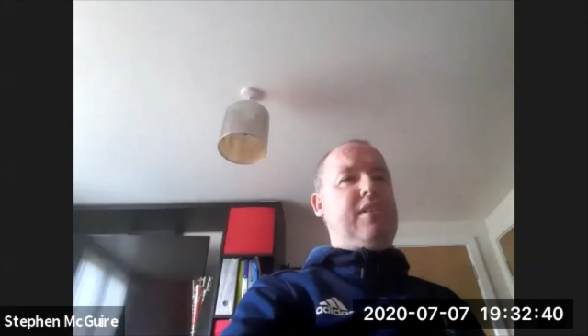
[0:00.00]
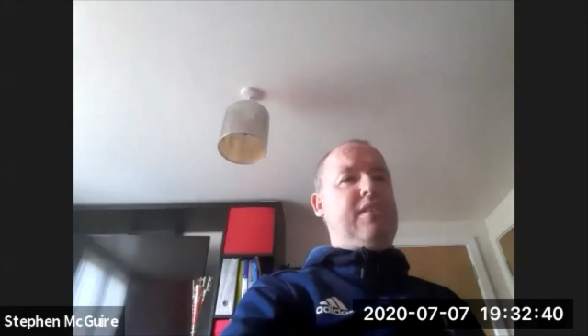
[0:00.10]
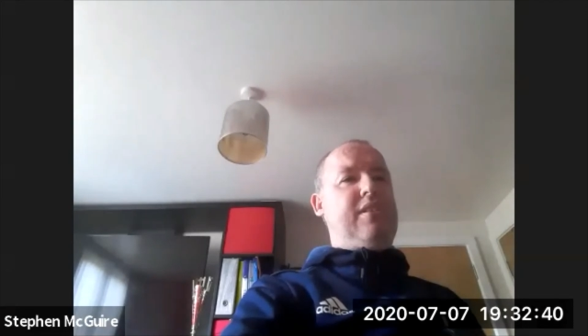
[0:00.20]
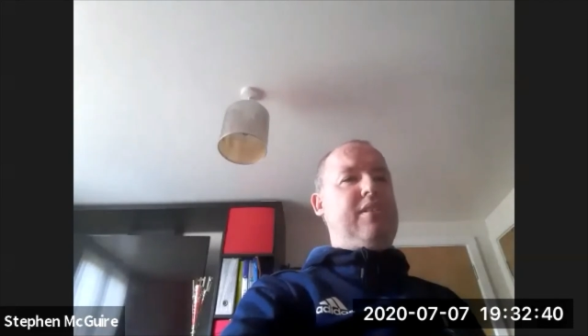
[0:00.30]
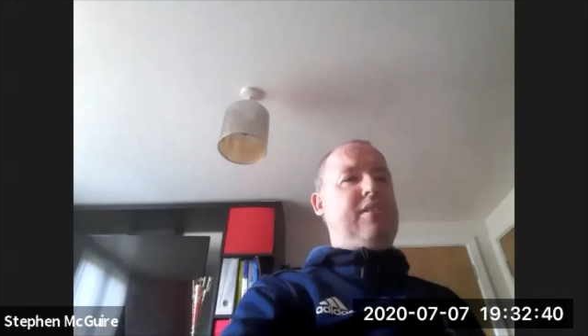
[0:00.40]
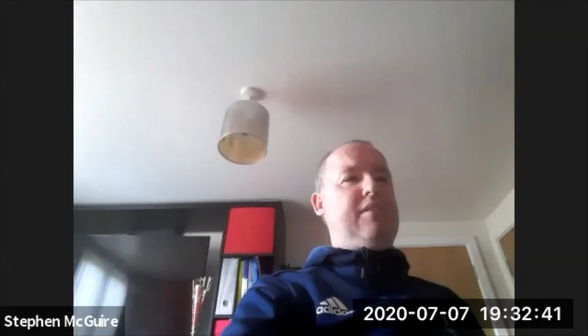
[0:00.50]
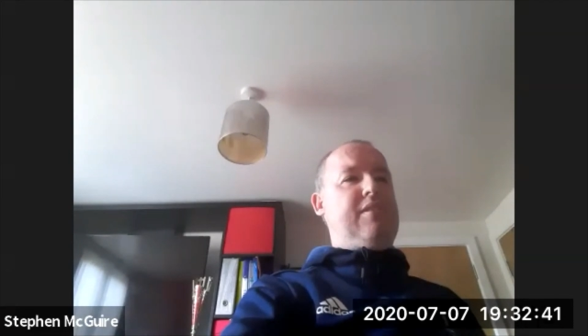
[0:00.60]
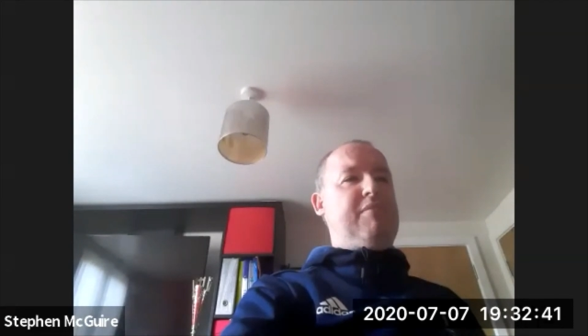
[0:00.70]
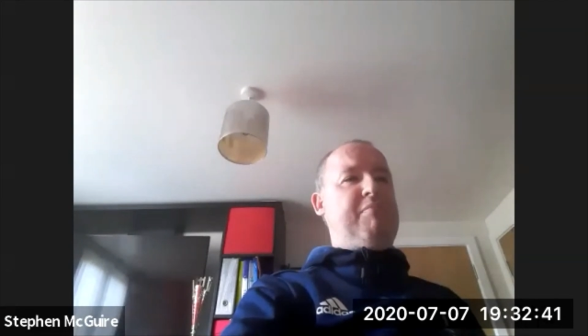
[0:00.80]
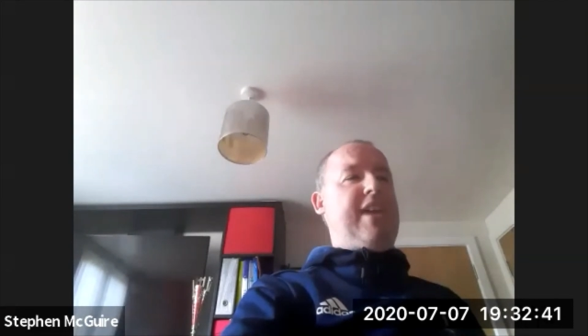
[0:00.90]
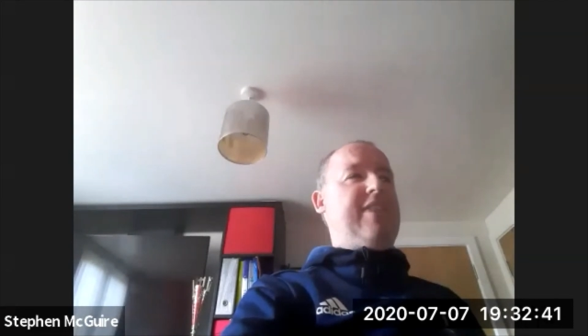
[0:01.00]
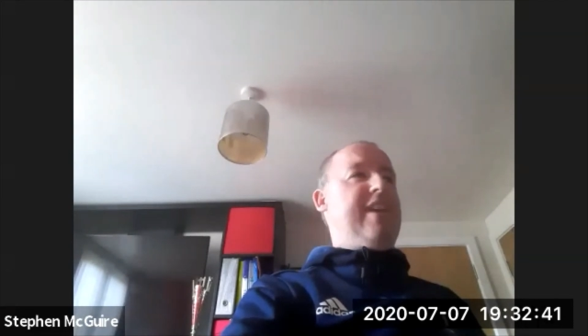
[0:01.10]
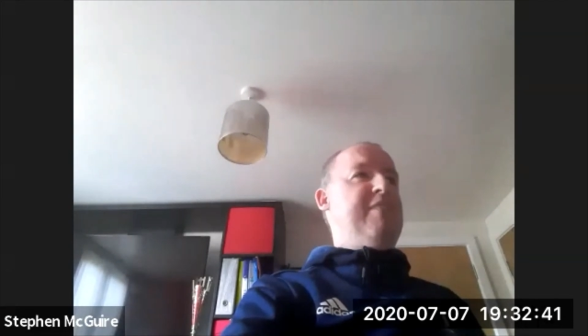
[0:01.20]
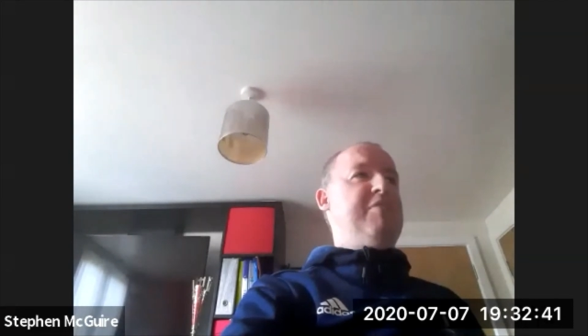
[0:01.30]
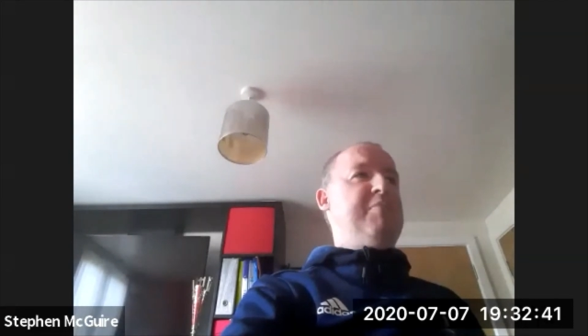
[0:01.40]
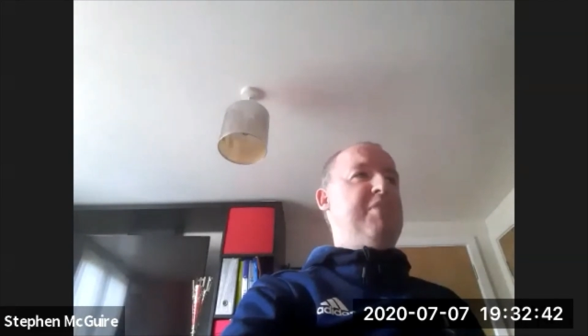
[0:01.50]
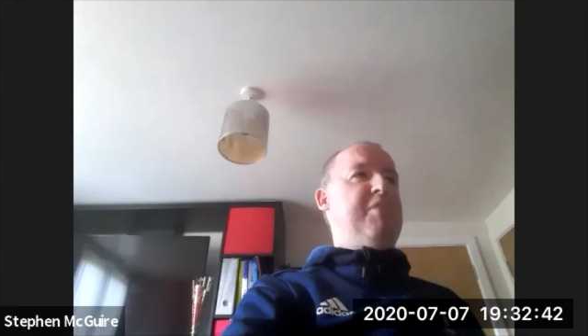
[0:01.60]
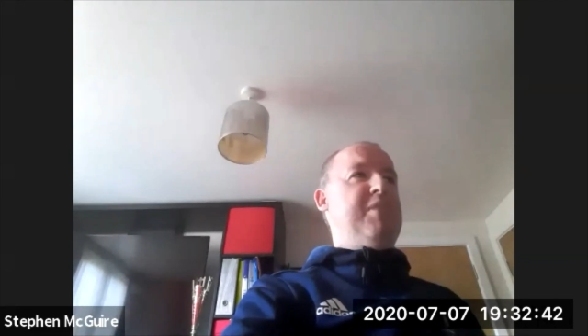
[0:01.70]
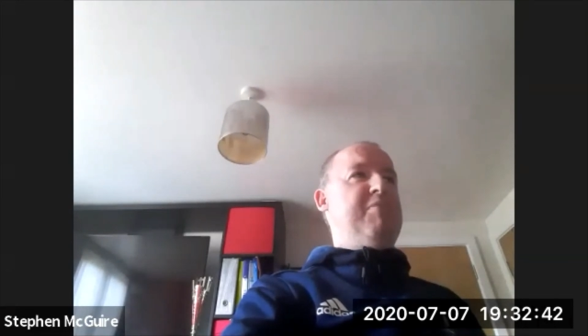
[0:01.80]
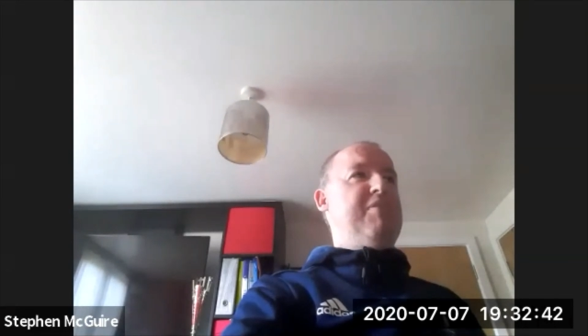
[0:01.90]
Mm-hmm. So back then there was
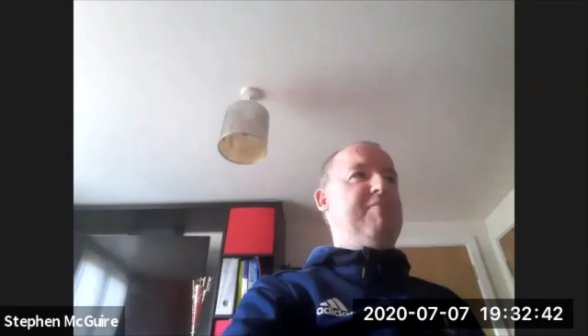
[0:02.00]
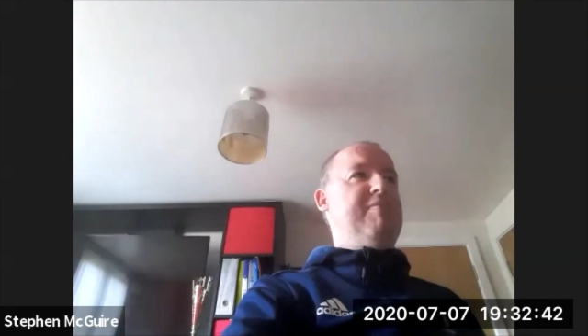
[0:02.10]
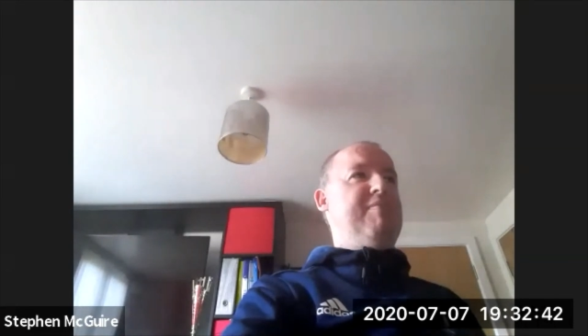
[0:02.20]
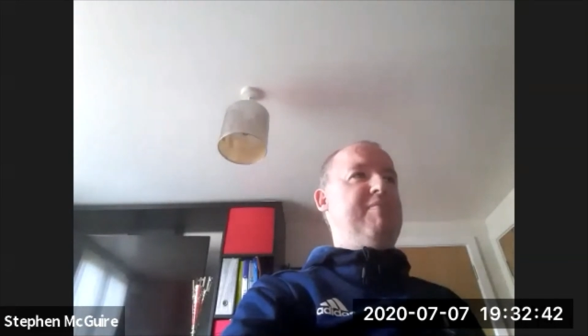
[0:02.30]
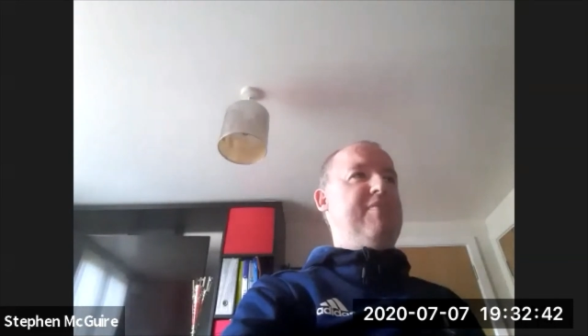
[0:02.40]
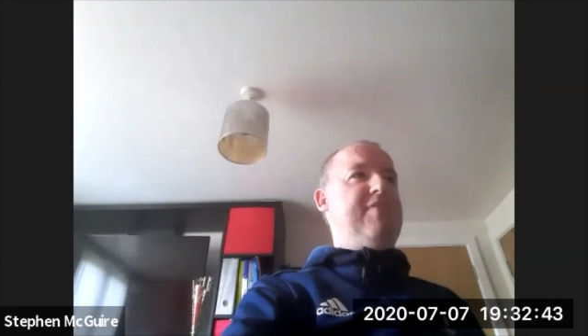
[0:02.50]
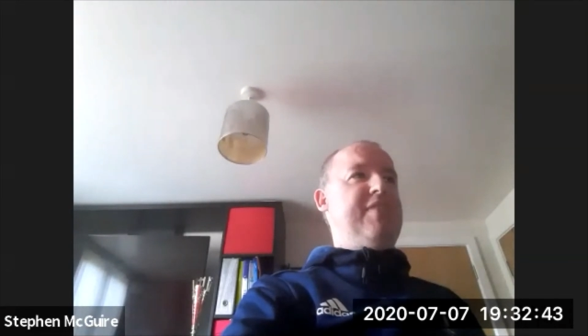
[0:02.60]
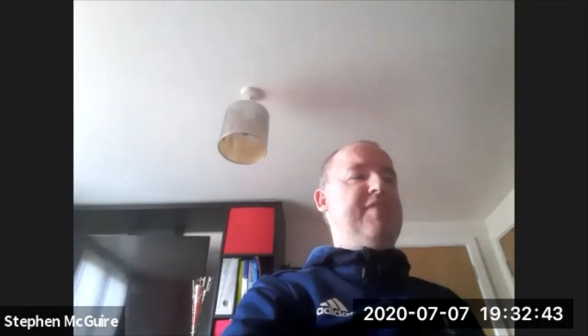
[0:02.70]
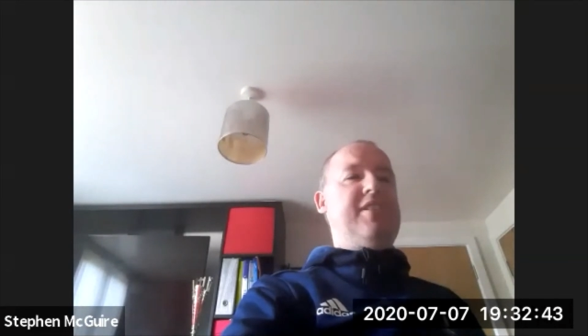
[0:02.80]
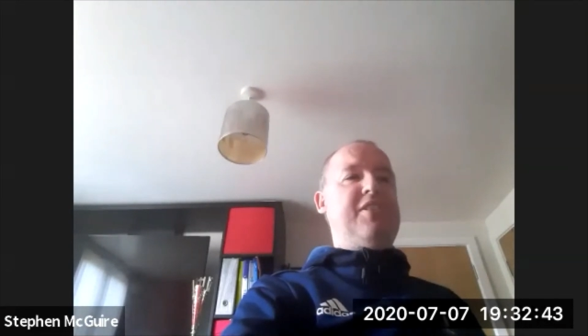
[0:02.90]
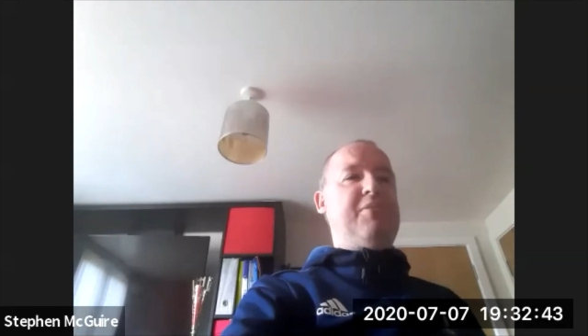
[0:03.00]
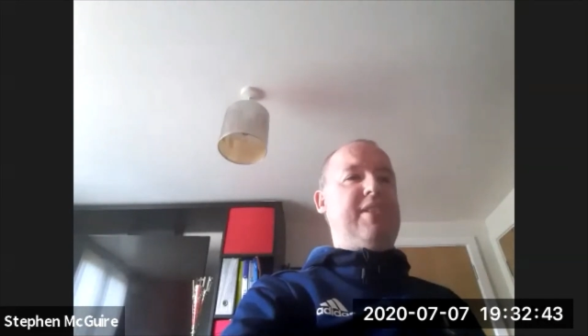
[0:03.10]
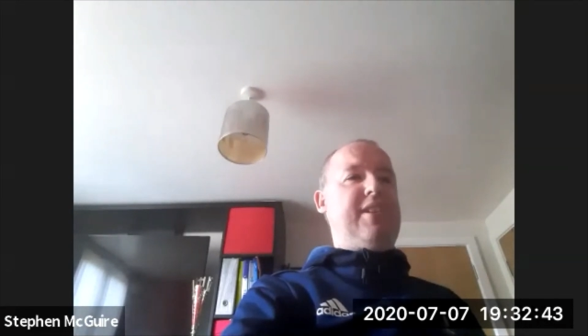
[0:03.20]
probably about 15 to 20.